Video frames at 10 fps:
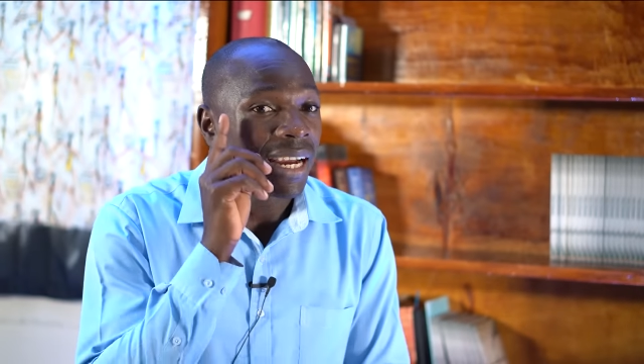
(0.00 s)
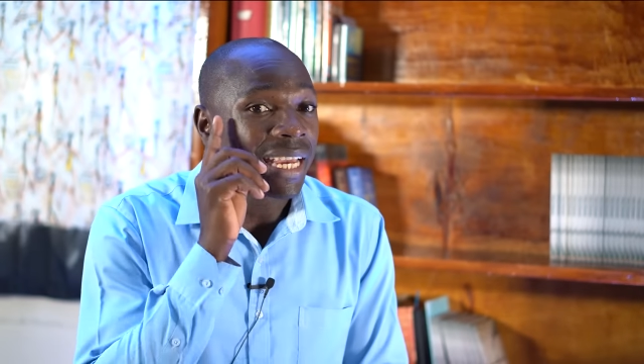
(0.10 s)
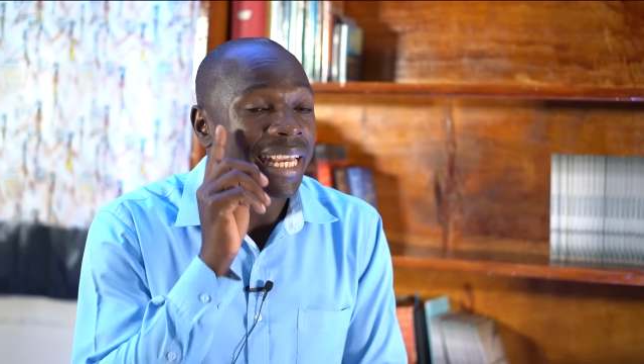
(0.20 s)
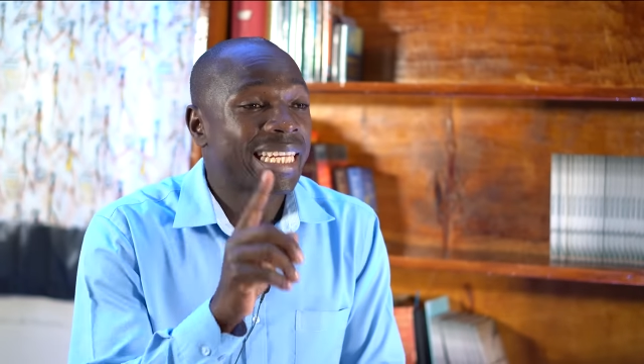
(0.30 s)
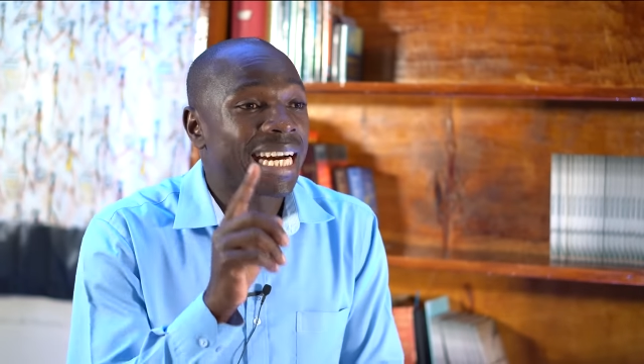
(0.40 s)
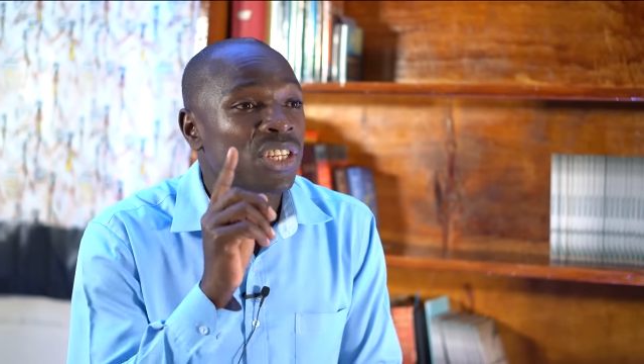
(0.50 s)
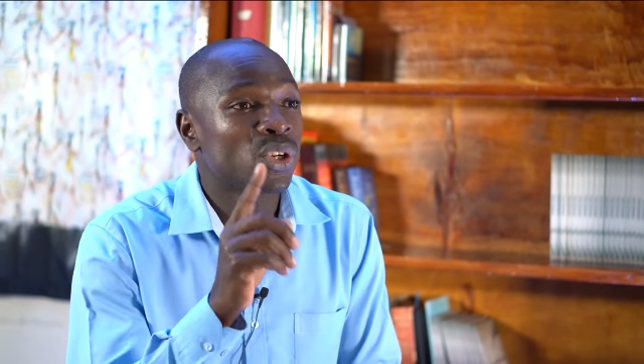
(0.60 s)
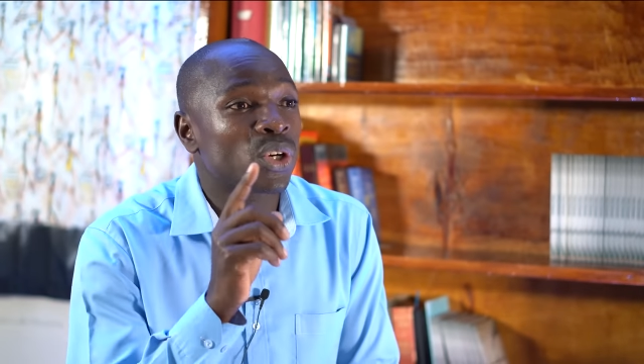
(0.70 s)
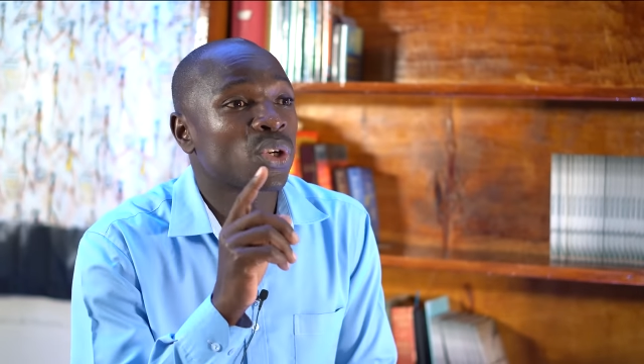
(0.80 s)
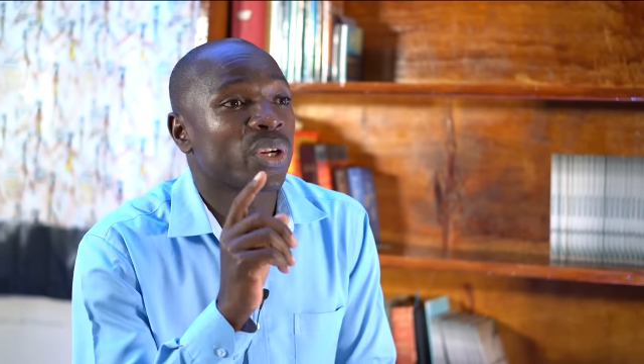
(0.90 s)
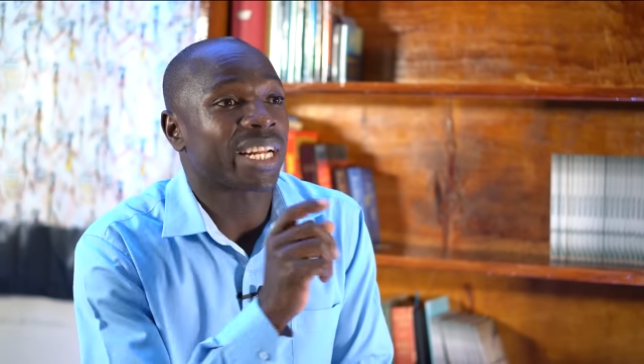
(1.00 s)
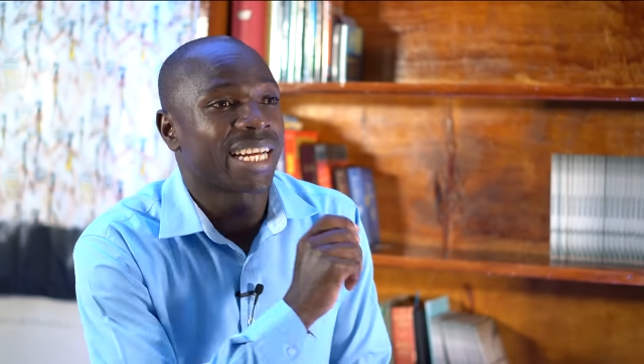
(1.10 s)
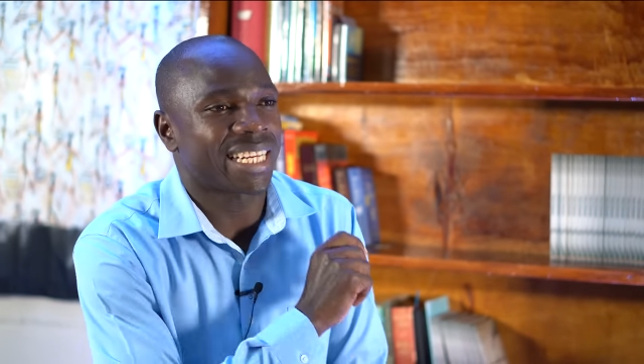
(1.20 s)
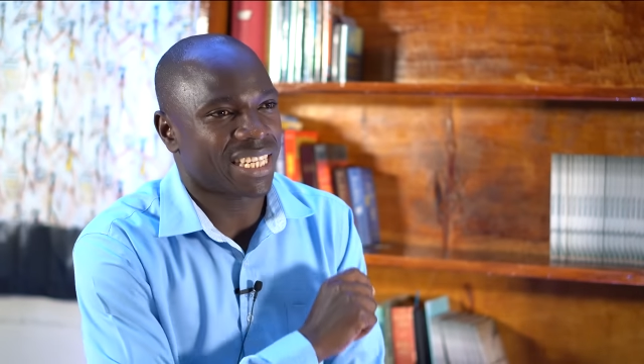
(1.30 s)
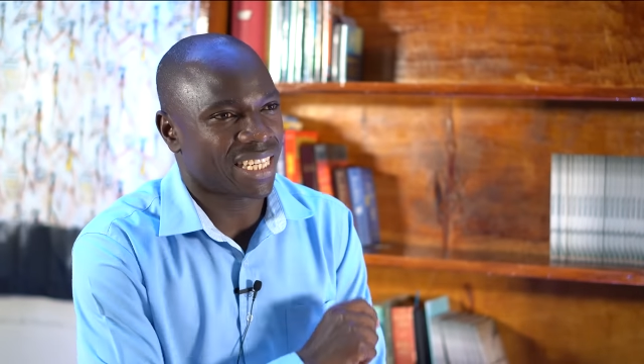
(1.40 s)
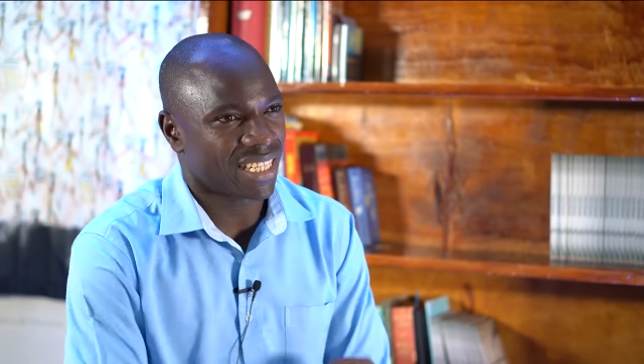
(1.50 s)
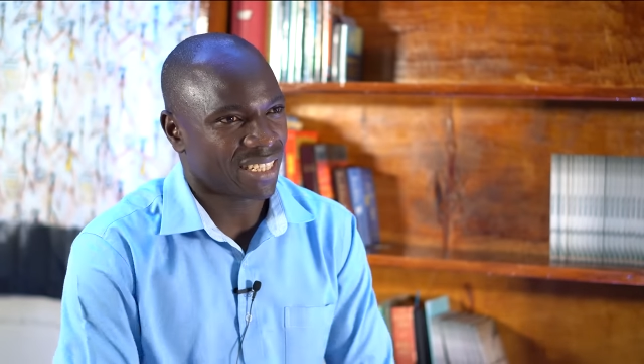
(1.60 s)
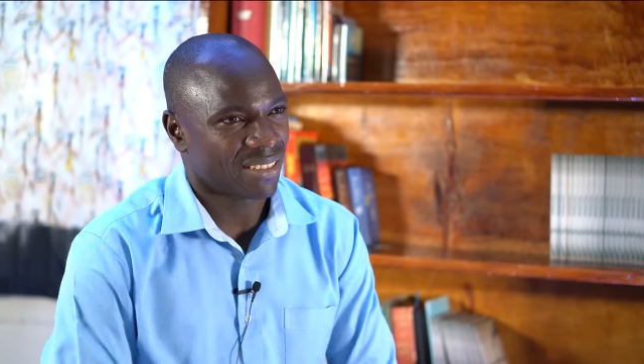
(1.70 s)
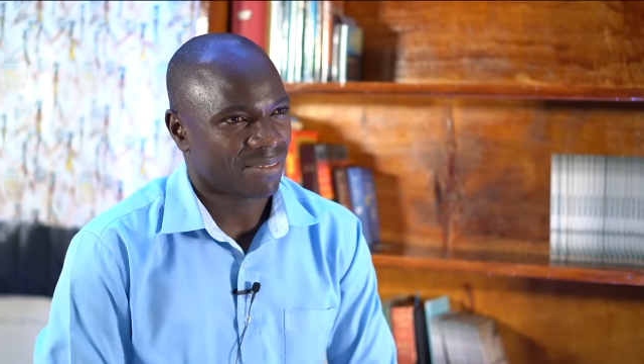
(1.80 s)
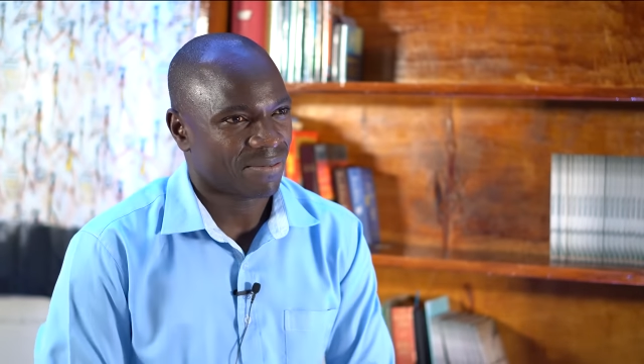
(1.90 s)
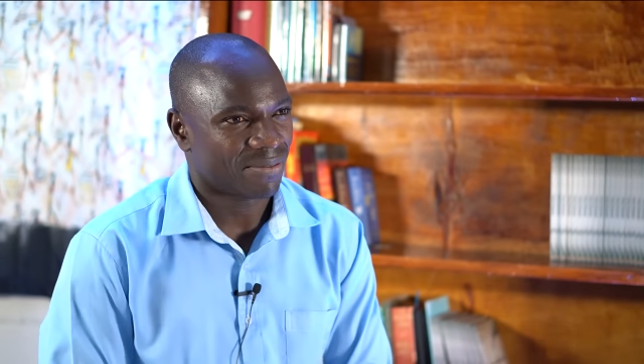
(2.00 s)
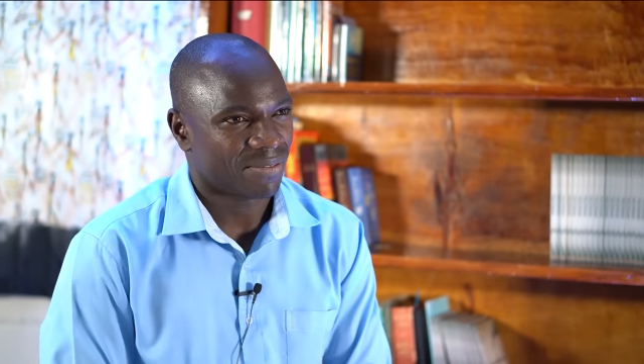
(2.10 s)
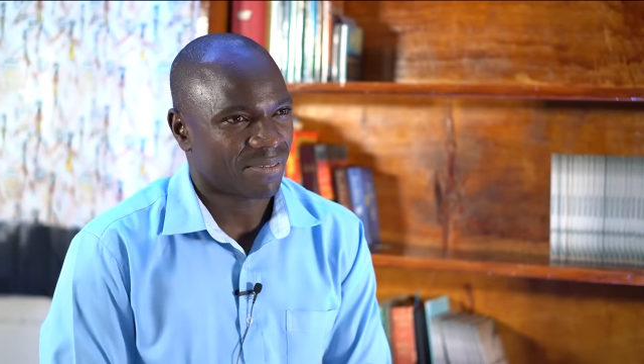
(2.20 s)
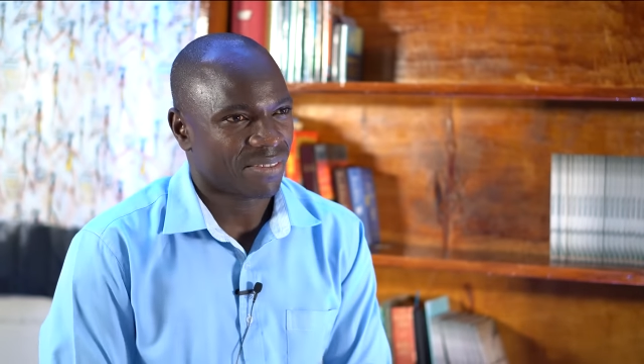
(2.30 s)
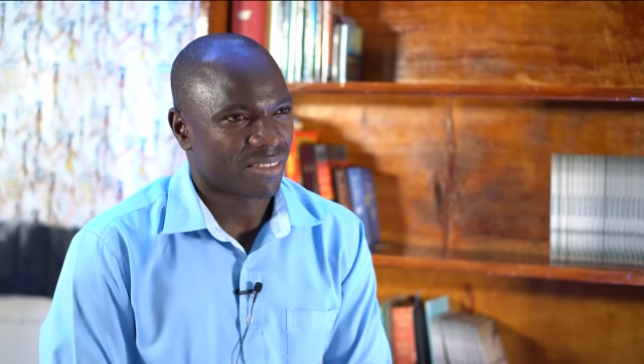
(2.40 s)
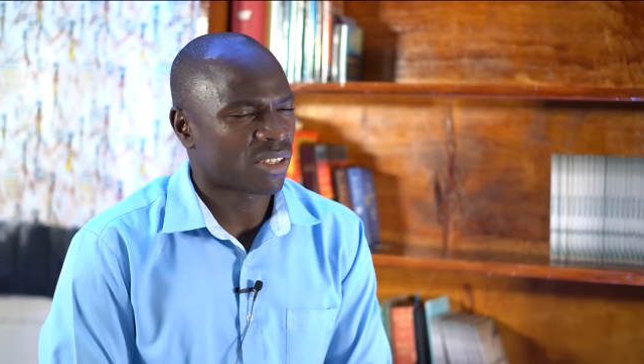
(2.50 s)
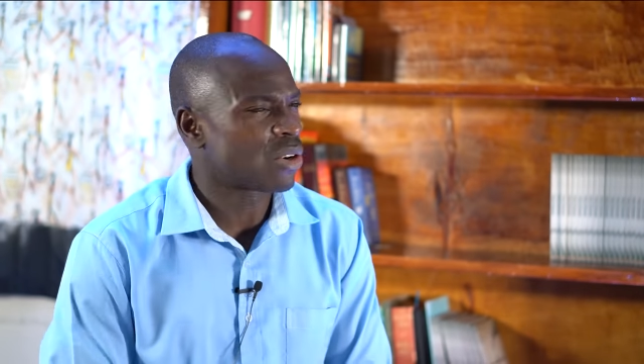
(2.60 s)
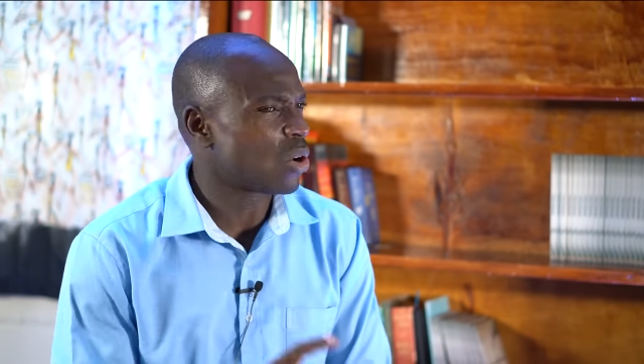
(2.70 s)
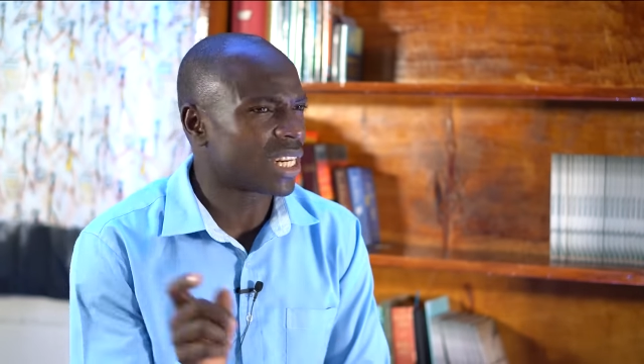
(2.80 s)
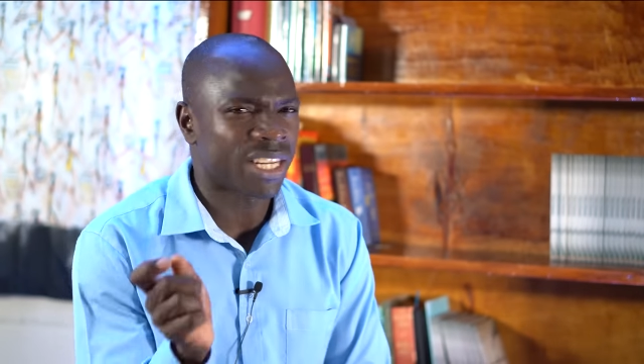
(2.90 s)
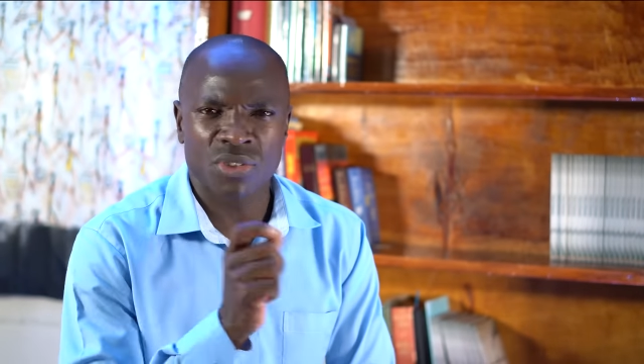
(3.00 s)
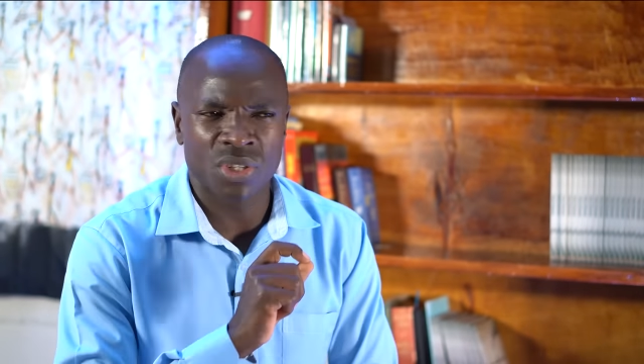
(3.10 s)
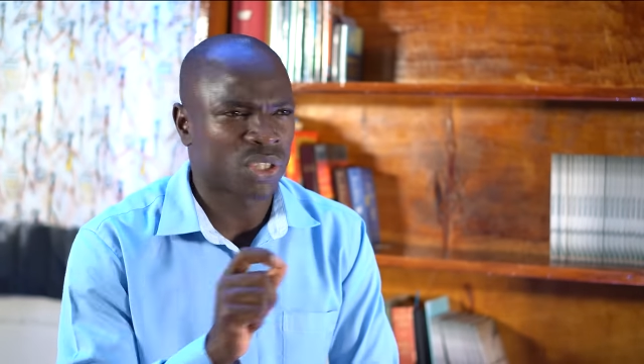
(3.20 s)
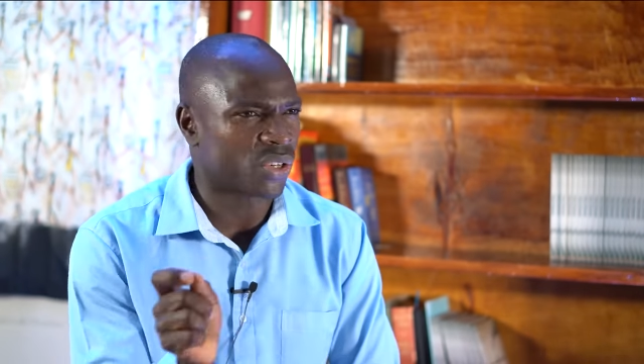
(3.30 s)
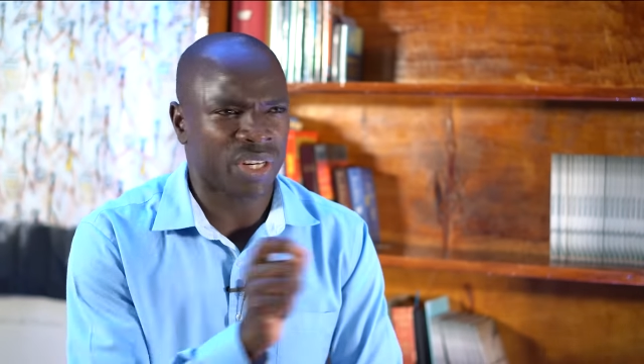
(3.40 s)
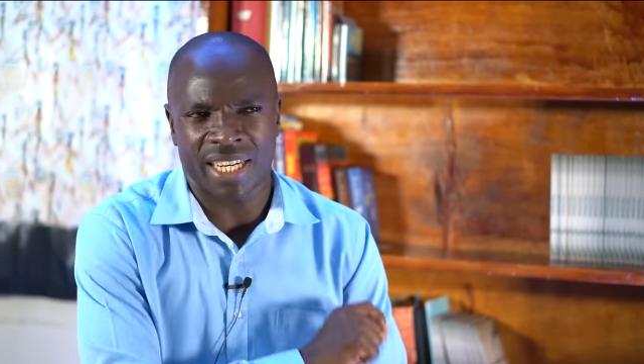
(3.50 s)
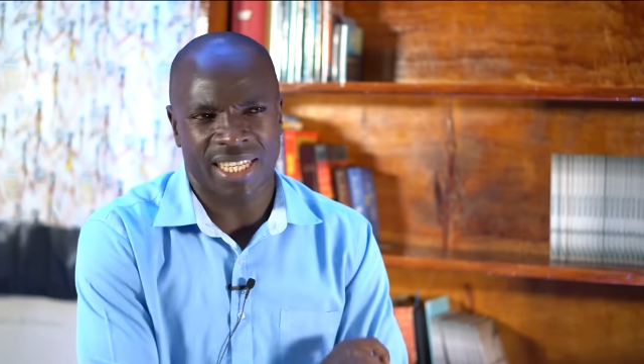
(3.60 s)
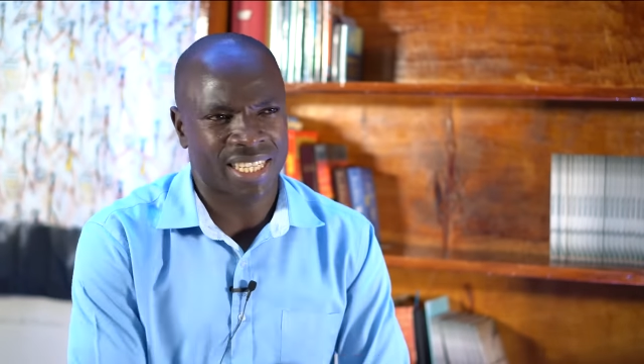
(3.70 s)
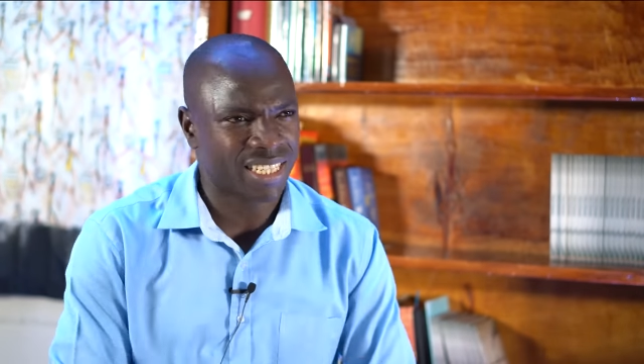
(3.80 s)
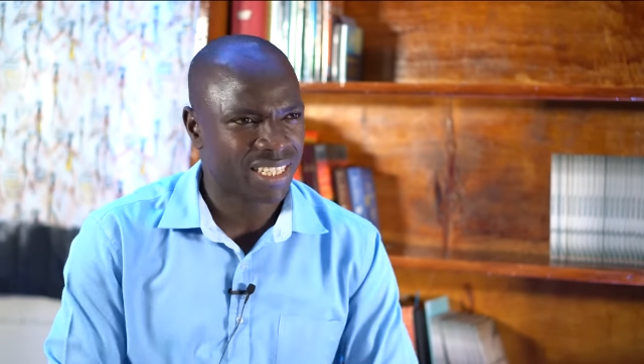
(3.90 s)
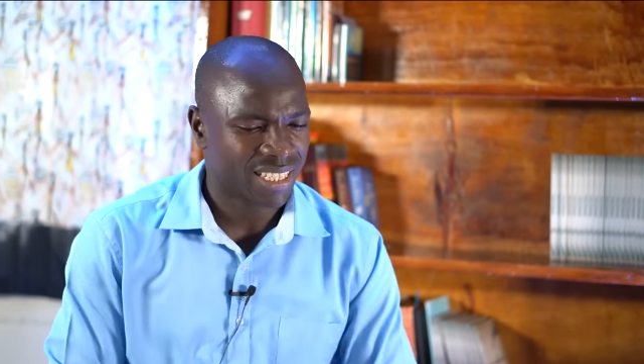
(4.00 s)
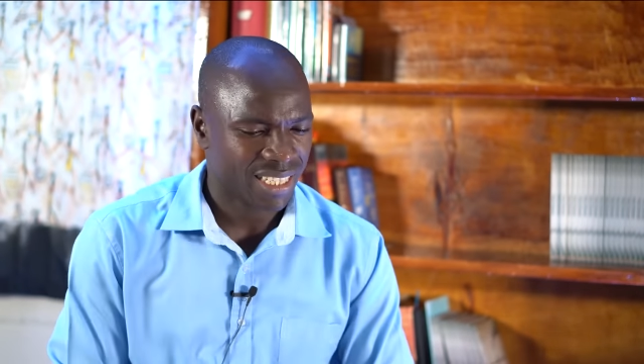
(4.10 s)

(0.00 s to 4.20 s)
He does not tolerate. God does not tolerate